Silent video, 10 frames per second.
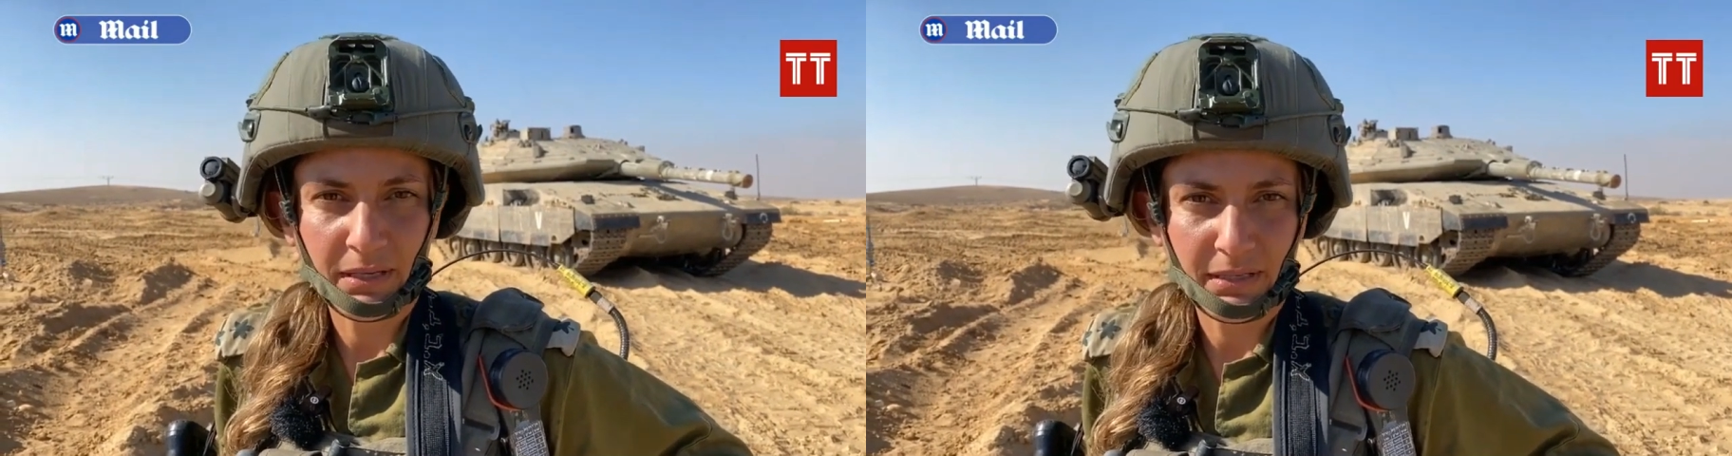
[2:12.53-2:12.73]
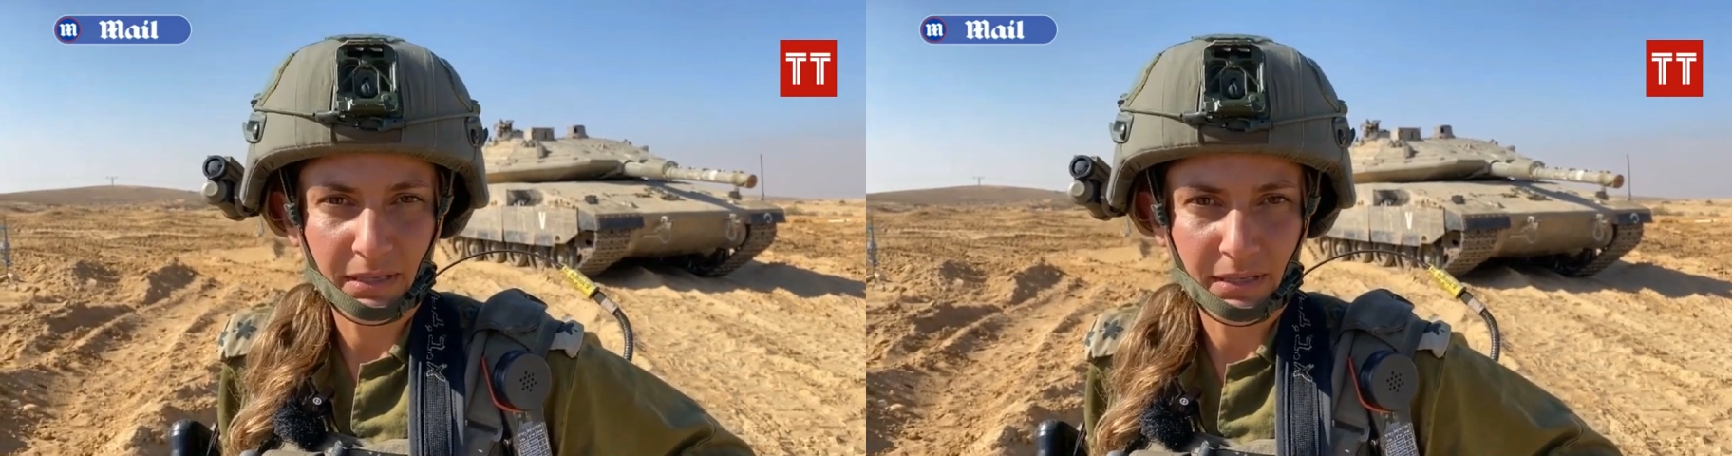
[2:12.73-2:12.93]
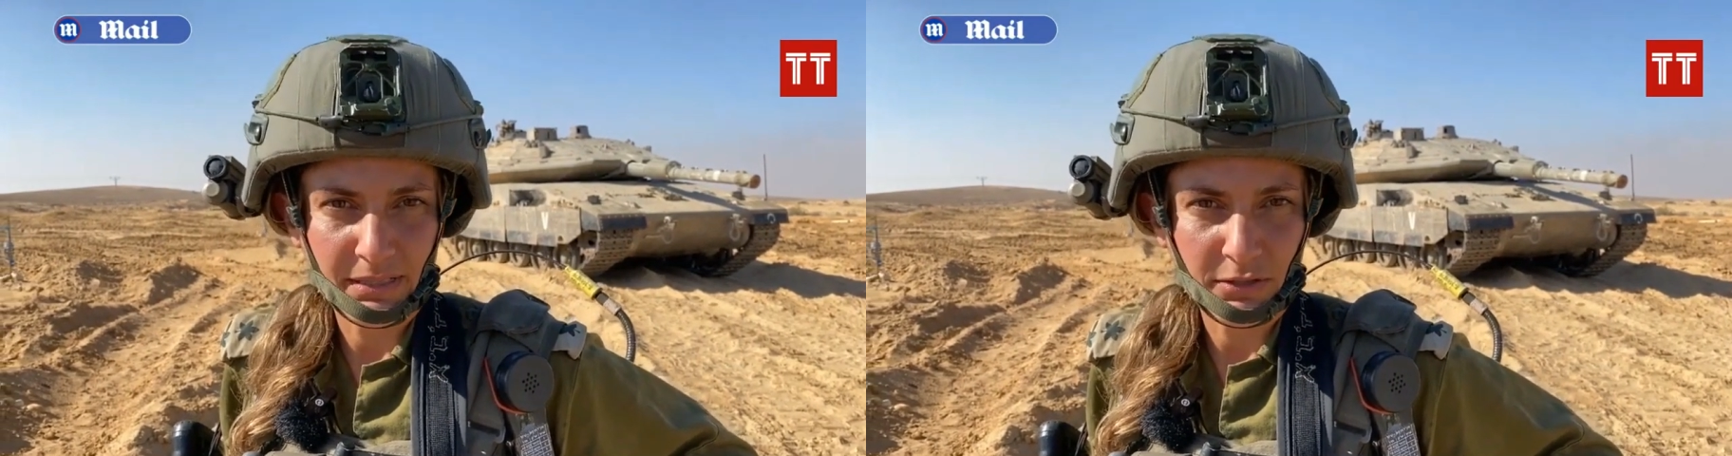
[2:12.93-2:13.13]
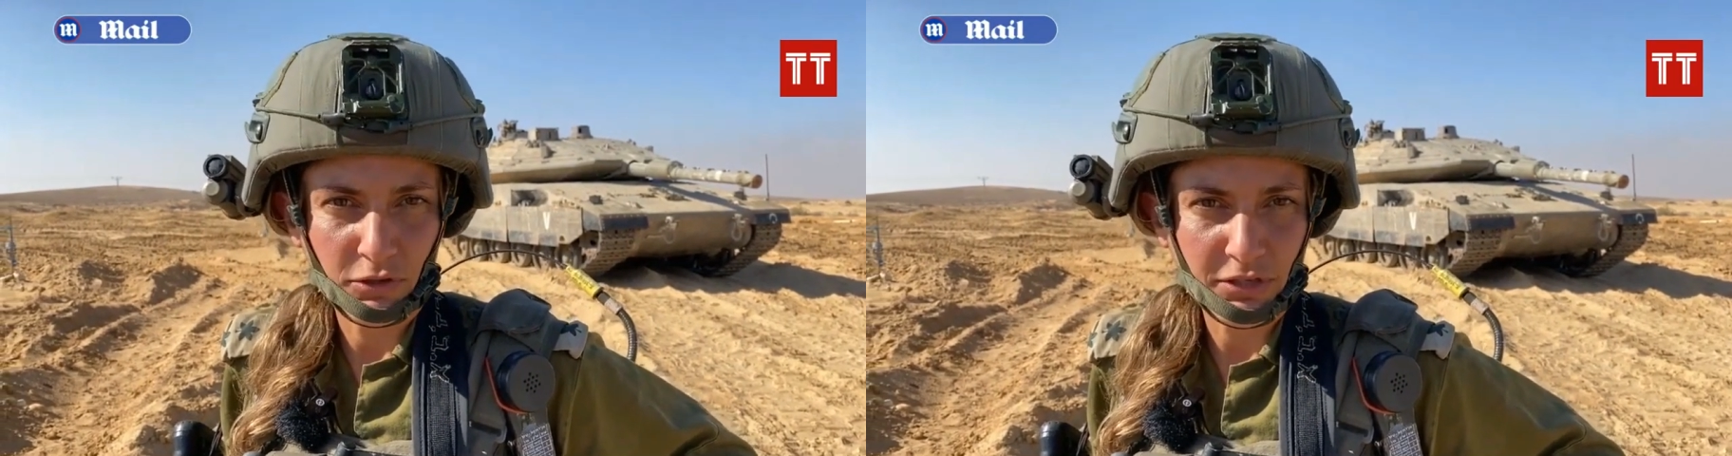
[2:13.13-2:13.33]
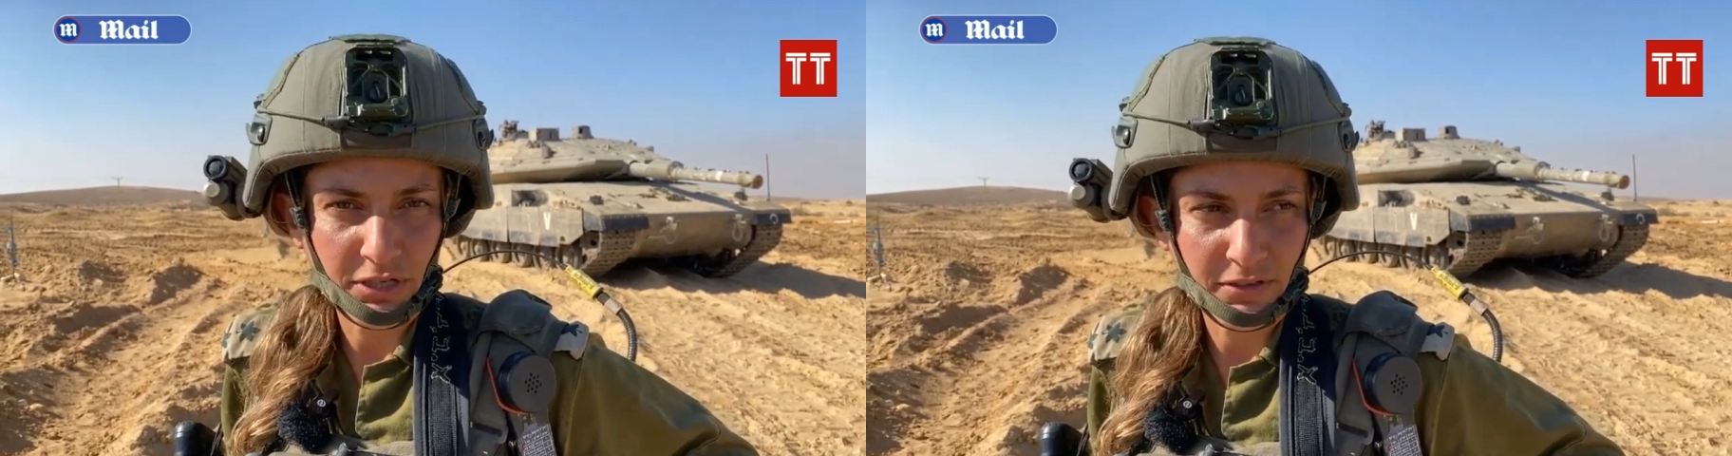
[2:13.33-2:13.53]
and his
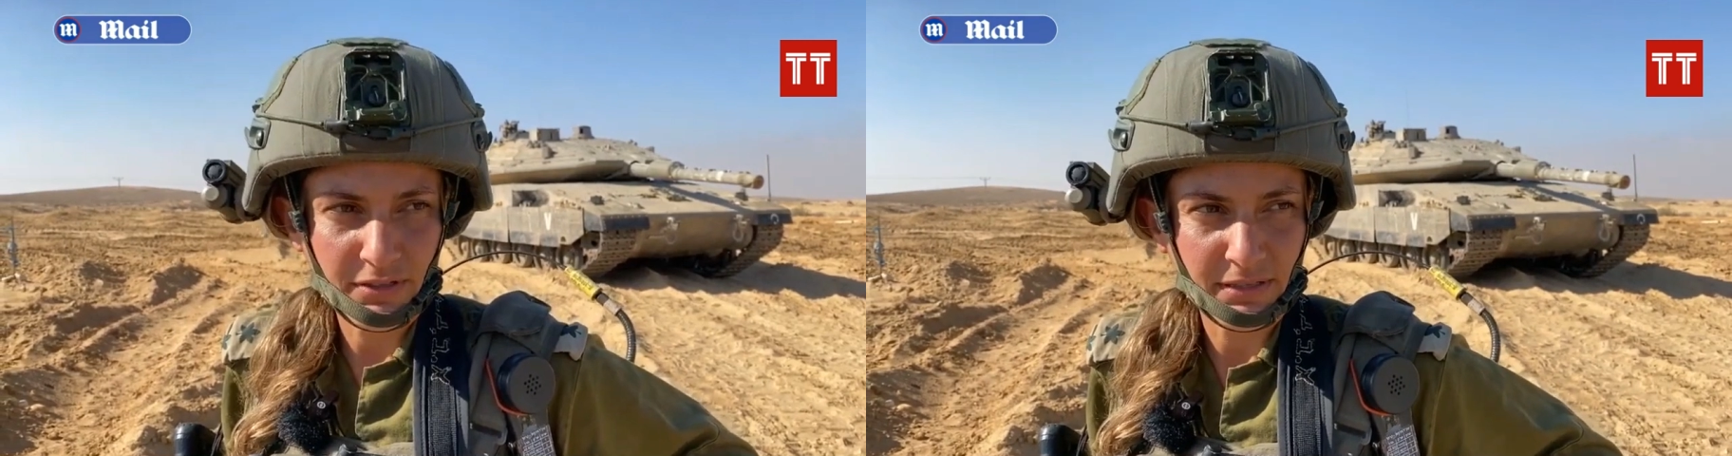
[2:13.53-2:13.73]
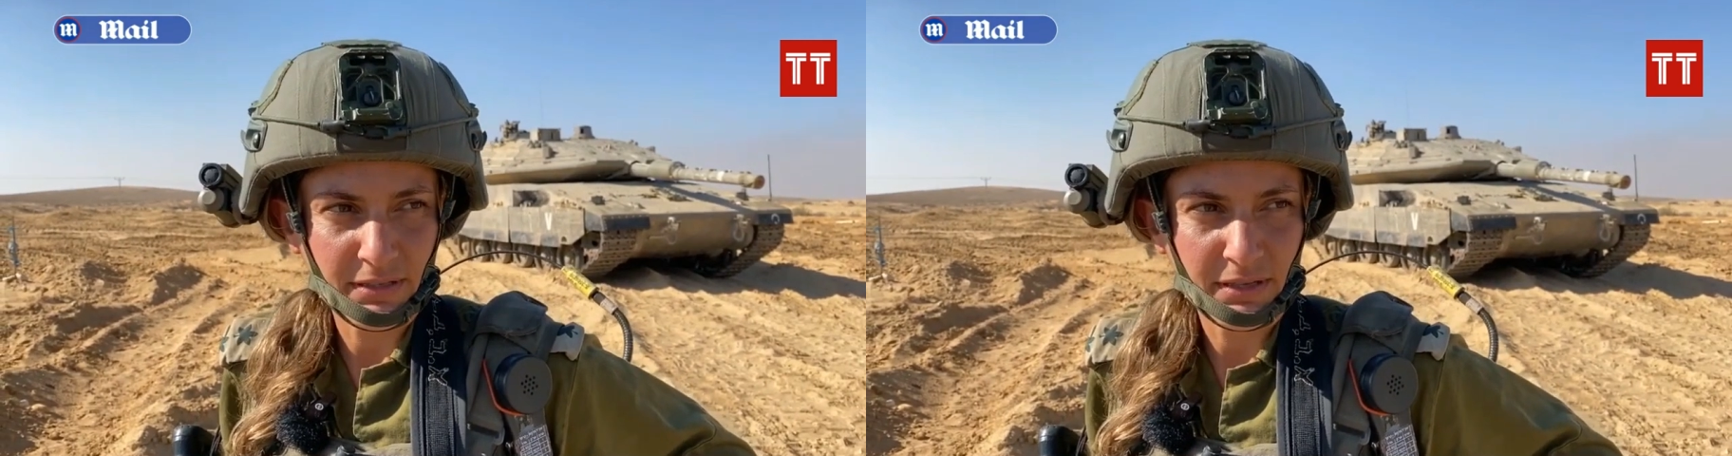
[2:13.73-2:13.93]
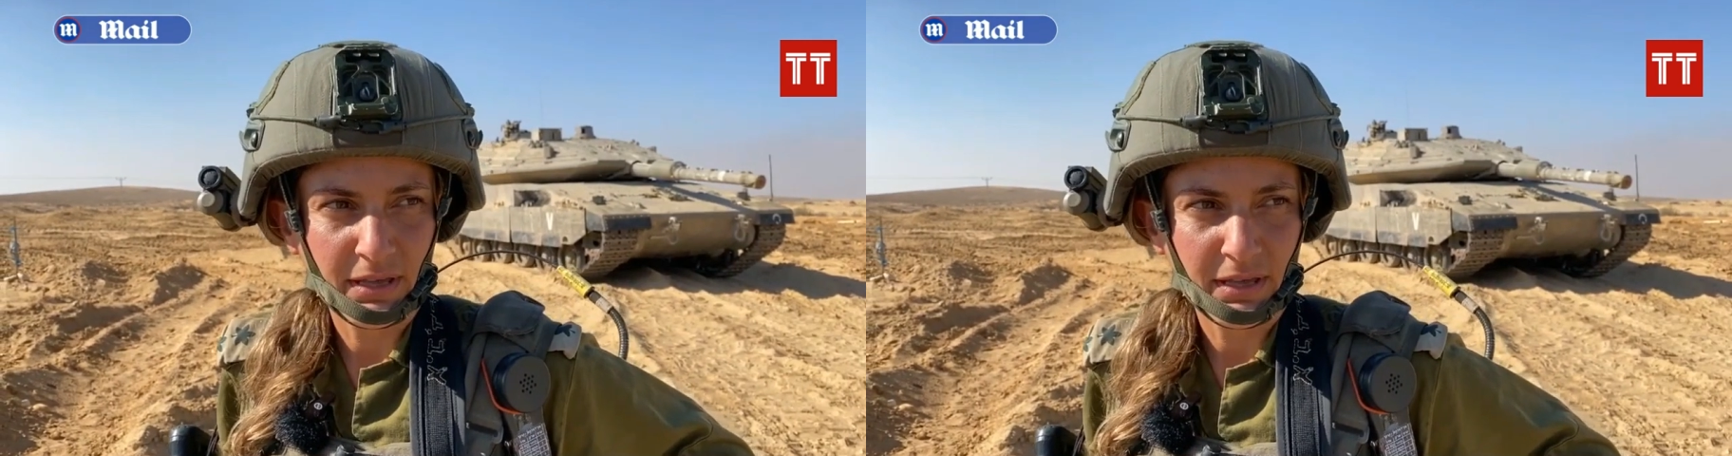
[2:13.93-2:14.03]
soldiers